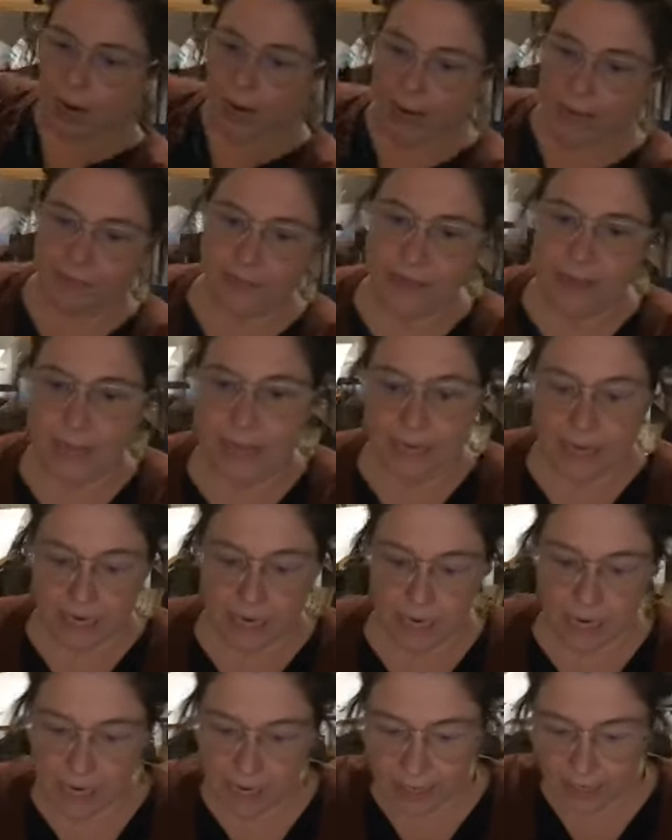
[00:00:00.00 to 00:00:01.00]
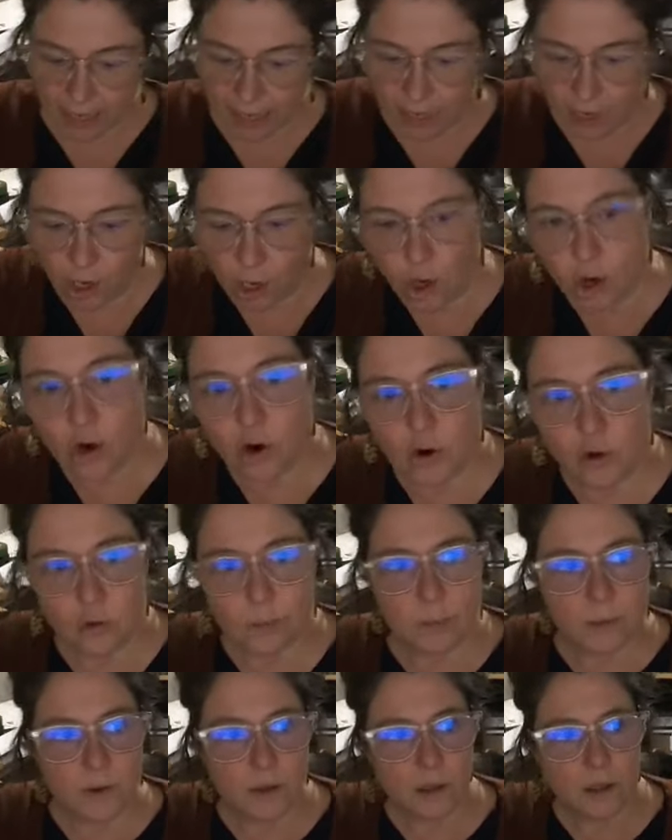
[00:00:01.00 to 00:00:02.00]
And then I got
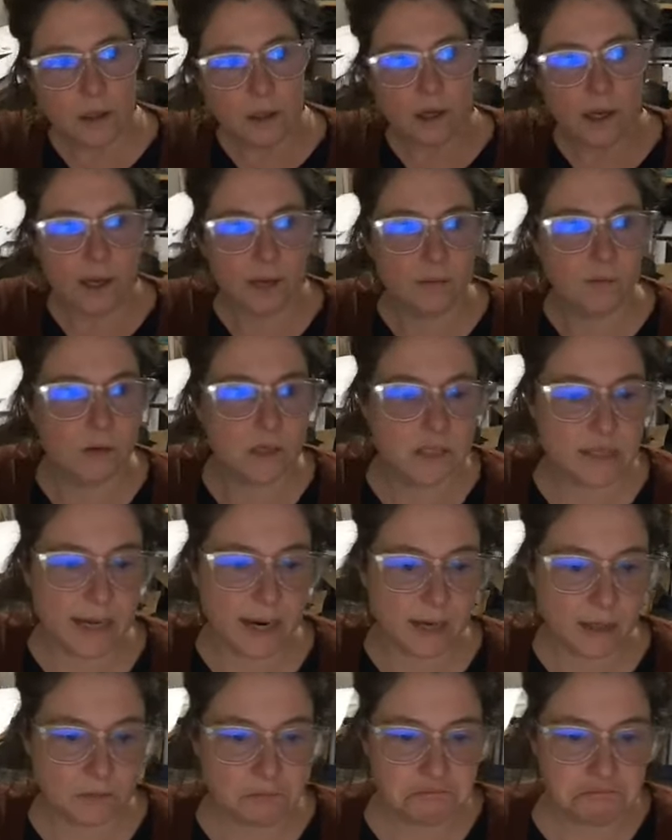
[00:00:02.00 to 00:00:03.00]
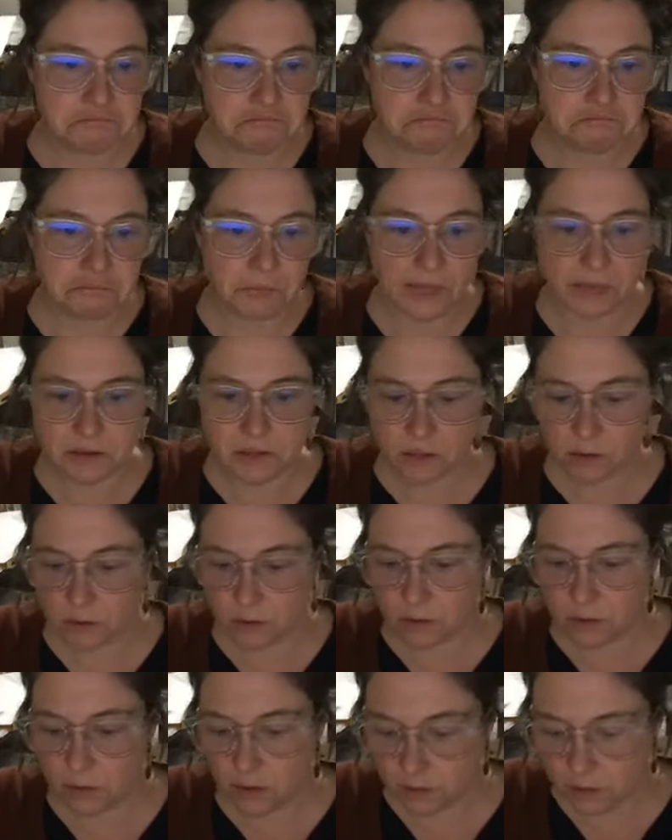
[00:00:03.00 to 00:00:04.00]
home and was like, well, that was
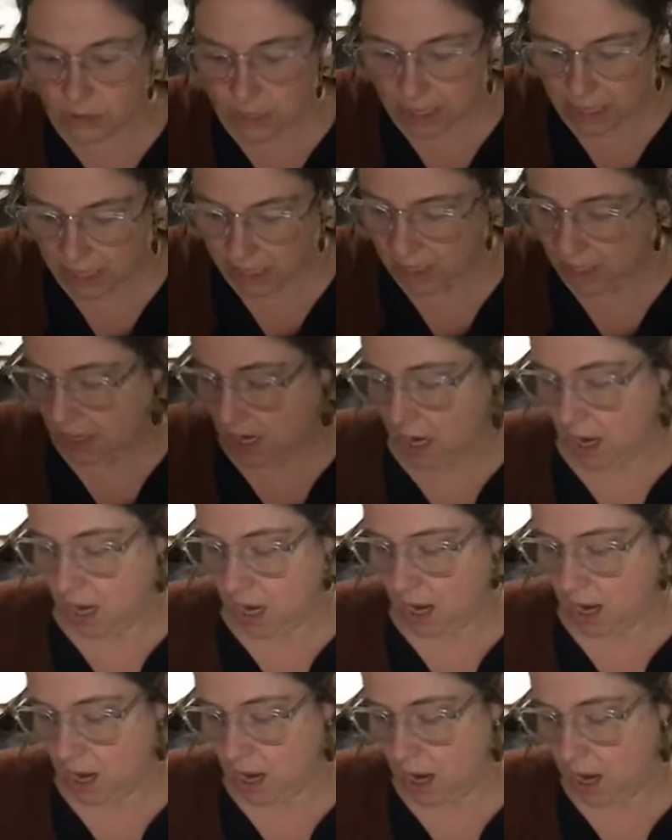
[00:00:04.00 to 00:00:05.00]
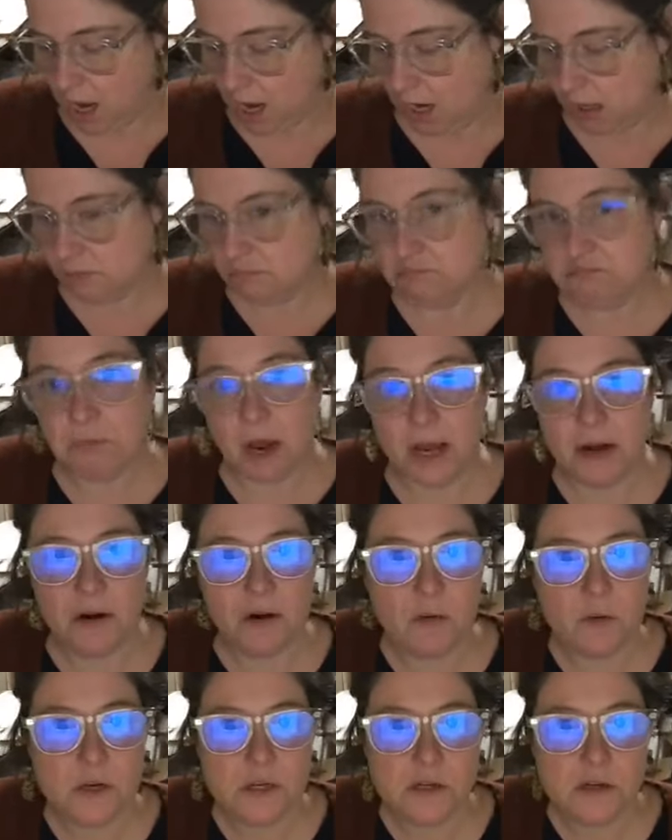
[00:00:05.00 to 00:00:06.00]
cool. I don't know
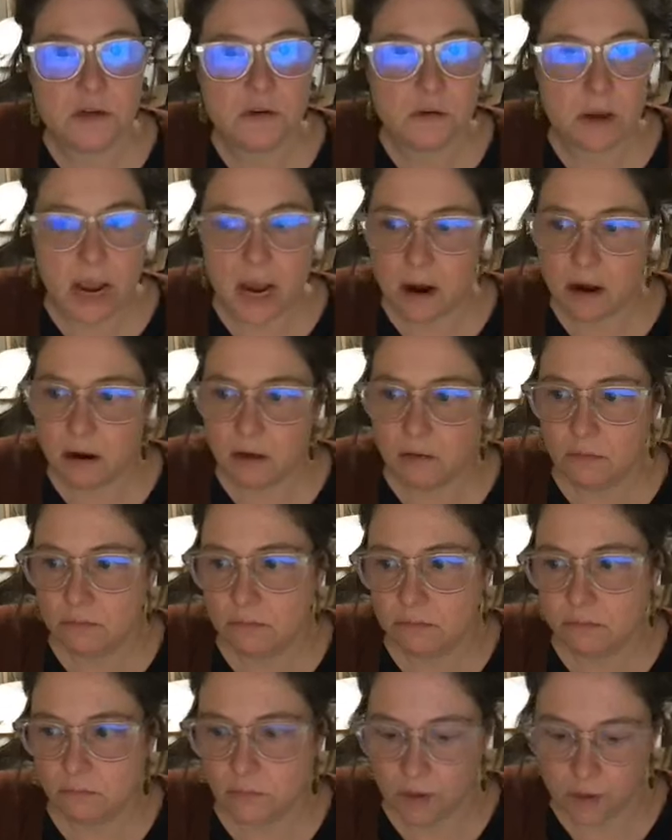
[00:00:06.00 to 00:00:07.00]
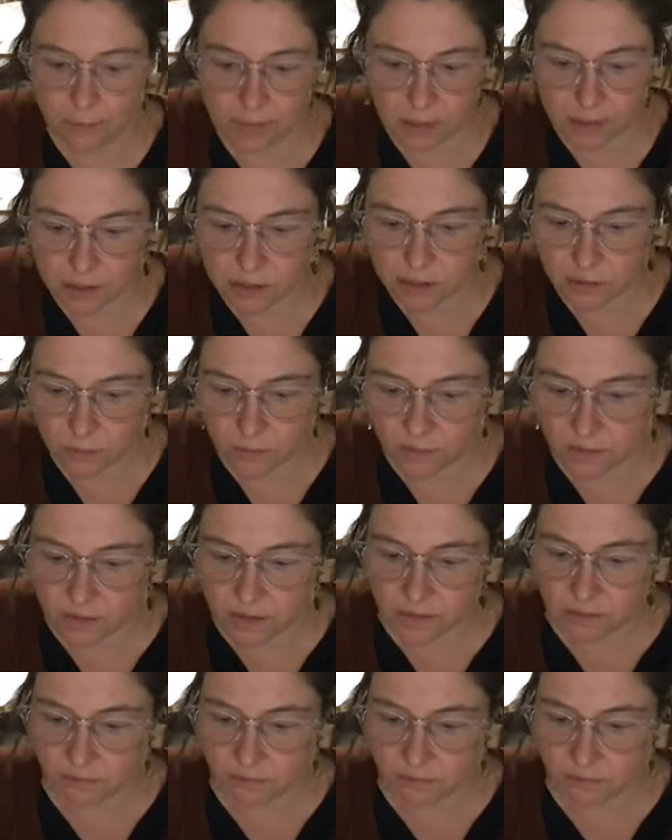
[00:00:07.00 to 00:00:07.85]
what to do now. What am I going to do with this